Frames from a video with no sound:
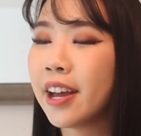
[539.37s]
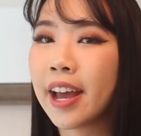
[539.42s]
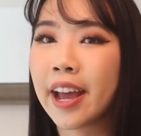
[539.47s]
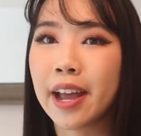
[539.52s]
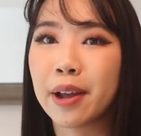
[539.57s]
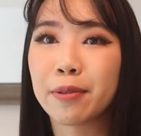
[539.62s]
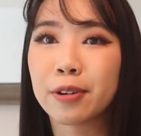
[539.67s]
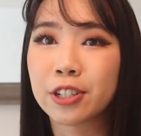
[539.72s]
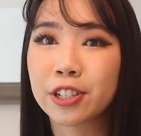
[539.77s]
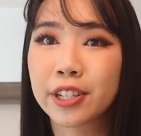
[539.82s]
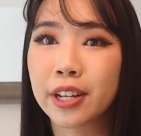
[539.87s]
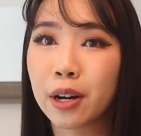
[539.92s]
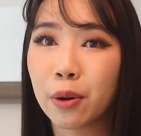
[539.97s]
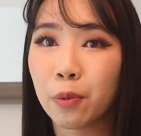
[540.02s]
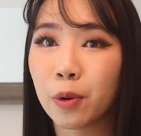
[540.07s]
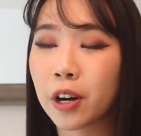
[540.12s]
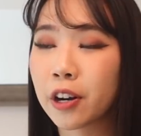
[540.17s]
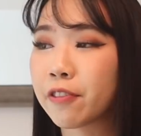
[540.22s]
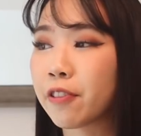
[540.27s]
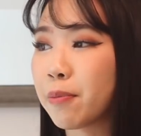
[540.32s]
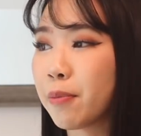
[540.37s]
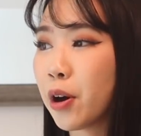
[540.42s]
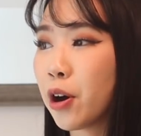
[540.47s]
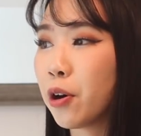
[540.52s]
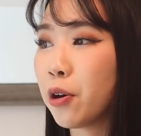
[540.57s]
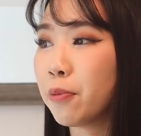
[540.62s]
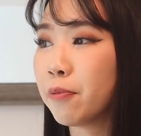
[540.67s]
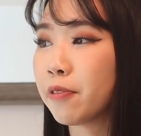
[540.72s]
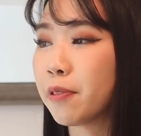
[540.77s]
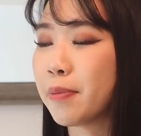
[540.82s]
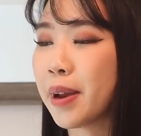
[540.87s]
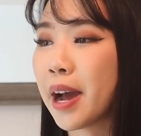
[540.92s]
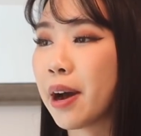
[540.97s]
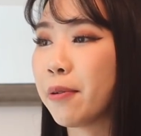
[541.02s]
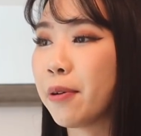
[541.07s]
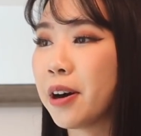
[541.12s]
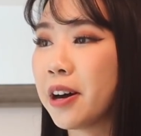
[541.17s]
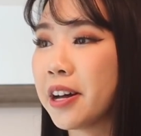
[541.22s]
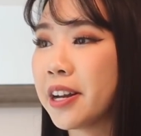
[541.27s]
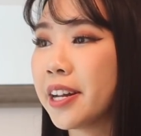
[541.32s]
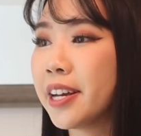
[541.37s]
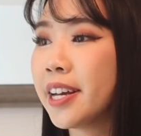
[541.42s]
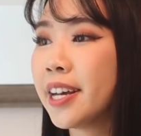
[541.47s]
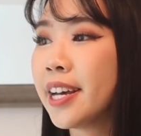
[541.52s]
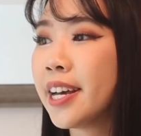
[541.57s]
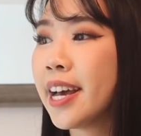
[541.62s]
hey, we're just gonna work from home from now on.